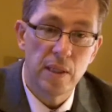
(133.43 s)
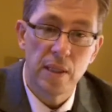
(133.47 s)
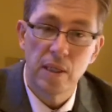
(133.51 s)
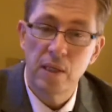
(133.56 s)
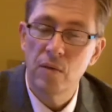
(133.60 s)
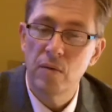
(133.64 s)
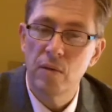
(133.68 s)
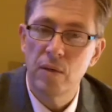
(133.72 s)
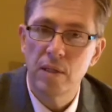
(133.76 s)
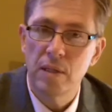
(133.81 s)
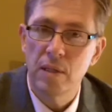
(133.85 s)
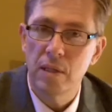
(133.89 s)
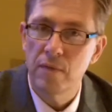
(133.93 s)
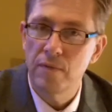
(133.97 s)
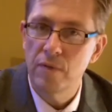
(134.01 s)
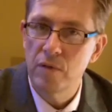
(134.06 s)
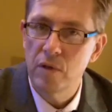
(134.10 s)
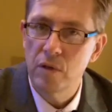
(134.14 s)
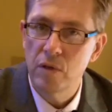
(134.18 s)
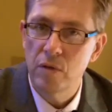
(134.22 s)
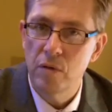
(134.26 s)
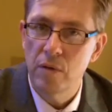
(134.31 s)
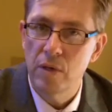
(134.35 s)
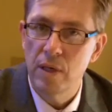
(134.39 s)
decreased
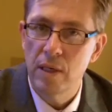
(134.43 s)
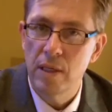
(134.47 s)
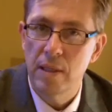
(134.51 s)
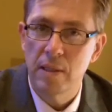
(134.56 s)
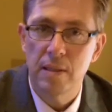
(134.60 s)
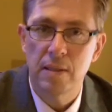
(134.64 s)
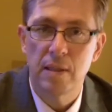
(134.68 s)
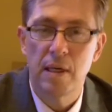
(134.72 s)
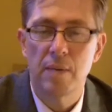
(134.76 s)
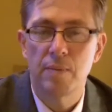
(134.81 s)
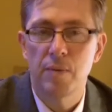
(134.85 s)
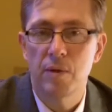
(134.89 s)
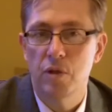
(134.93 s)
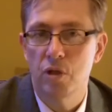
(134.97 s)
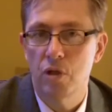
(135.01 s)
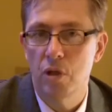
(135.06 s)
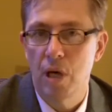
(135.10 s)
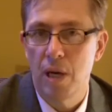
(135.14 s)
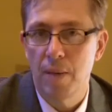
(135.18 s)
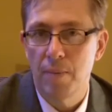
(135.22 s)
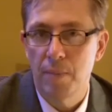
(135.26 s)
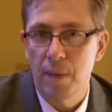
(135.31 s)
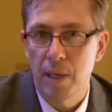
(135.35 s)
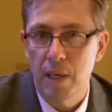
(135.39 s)
inventory, a stable
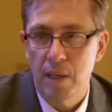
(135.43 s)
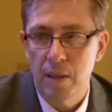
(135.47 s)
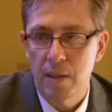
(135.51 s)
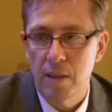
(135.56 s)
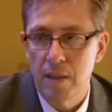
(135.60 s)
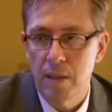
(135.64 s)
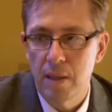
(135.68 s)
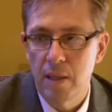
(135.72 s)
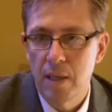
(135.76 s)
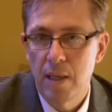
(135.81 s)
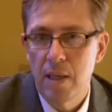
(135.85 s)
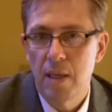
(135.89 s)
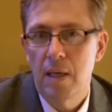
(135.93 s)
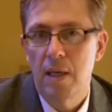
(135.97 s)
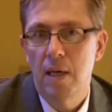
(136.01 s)
job market,